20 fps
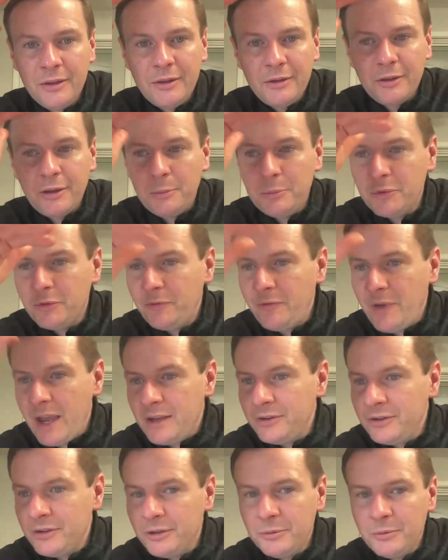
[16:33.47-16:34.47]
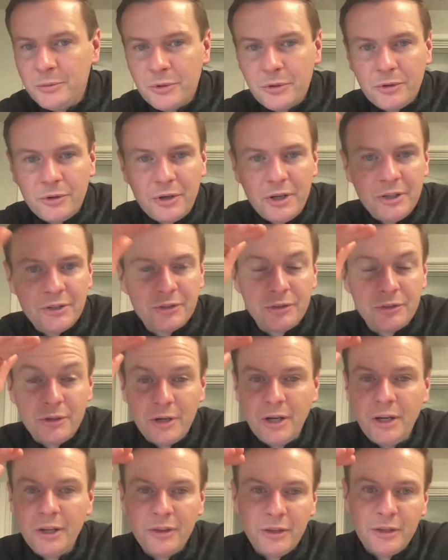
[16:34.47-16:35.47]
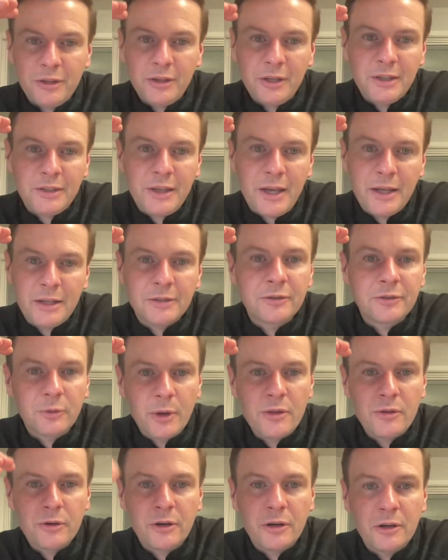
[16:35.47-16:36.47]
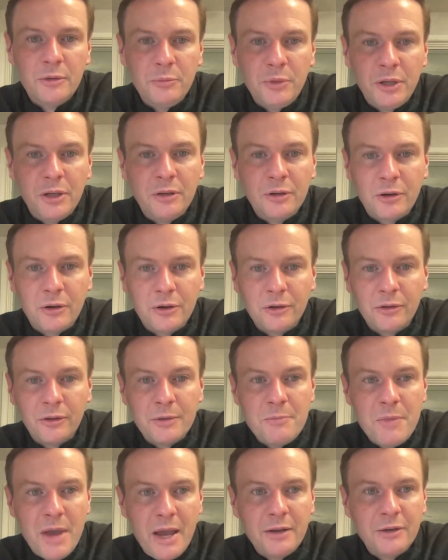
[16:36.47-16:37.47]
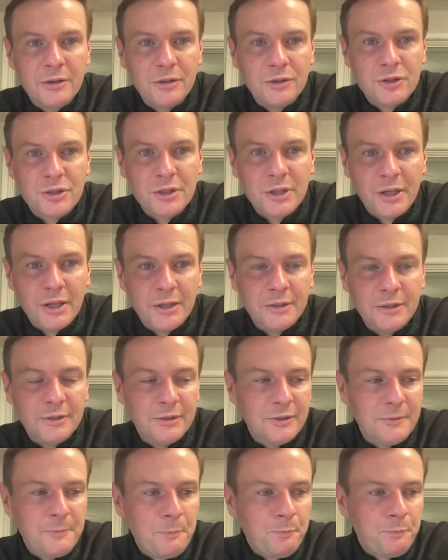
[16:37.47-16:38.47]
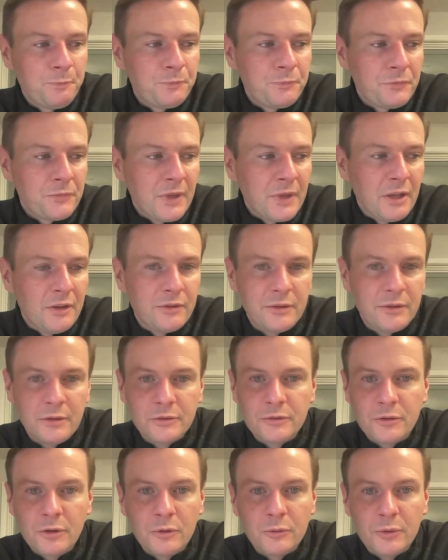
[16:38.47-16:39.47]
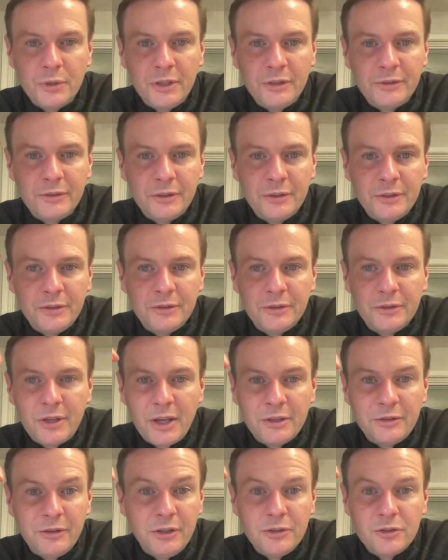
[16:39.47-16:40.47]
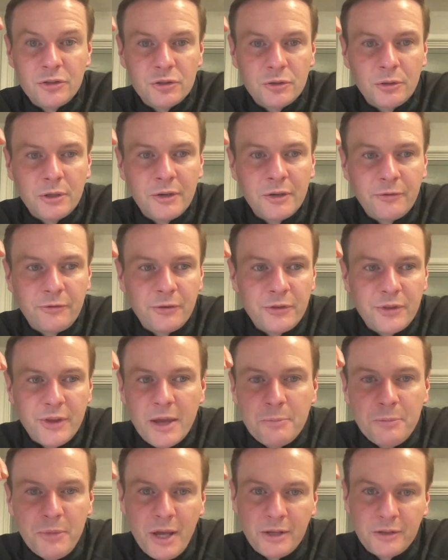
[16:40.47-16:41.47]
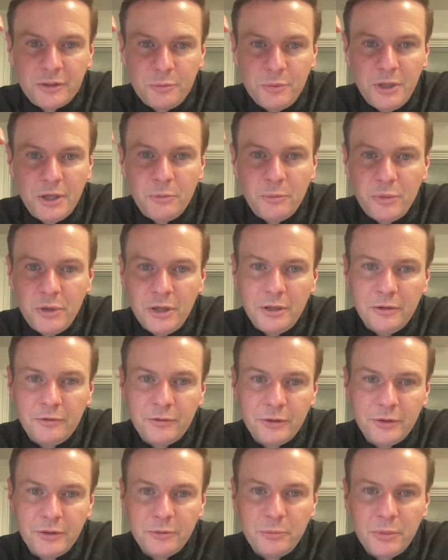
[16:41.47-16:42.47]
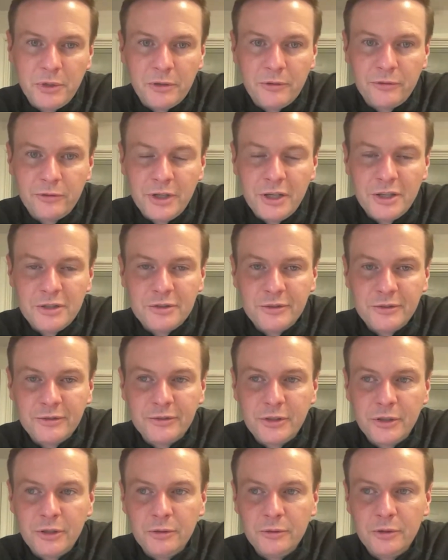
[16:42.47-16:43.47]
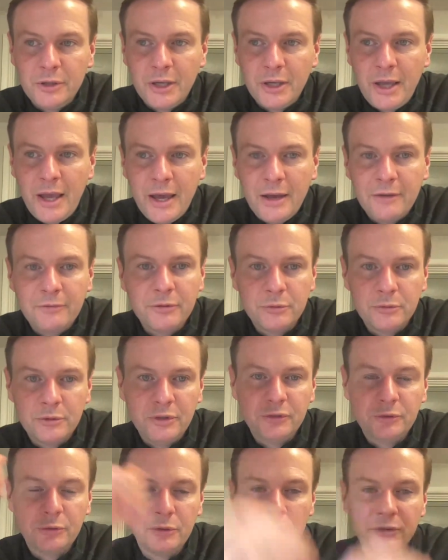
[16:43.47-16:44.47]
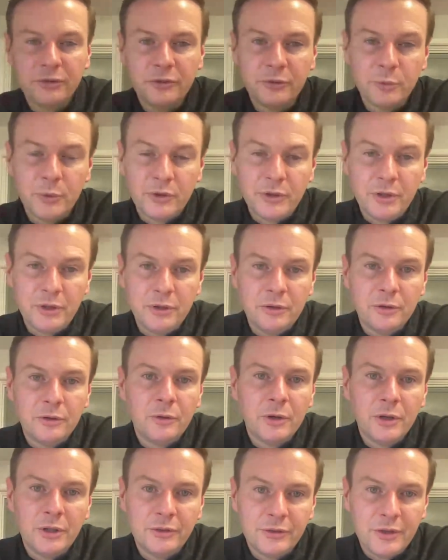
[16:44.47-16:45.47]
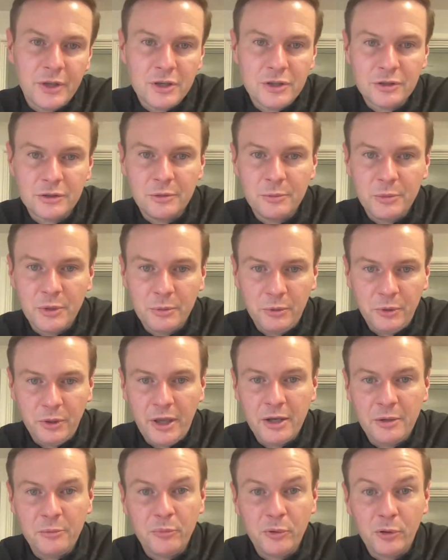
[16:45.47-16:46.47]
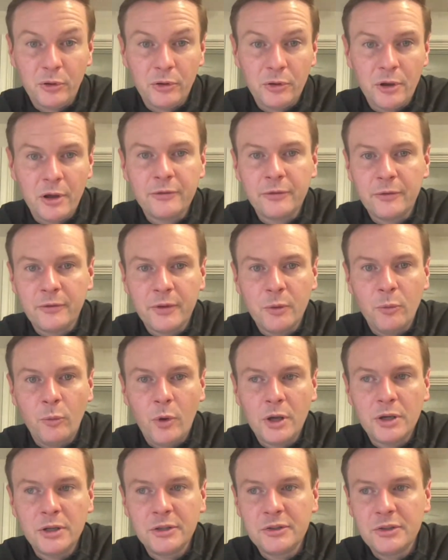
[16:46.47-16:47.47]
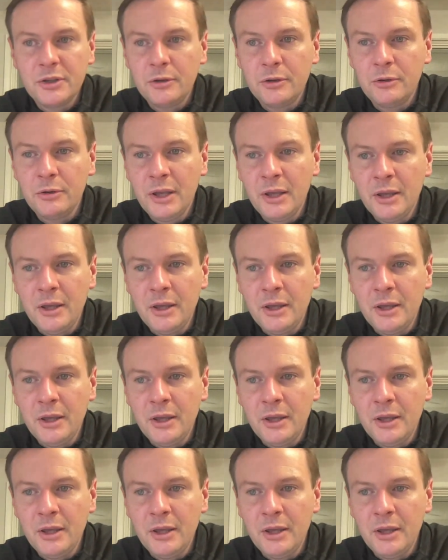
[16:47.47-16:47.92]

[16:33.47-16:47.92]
Cubs fandom or their history or anything like that. It's the way they're being currently managed. And there's no reason to kind of, in short, for them not to be competing for these big free agents too. They have the resources within their organization to be able to kind of pull it off if they wanted to.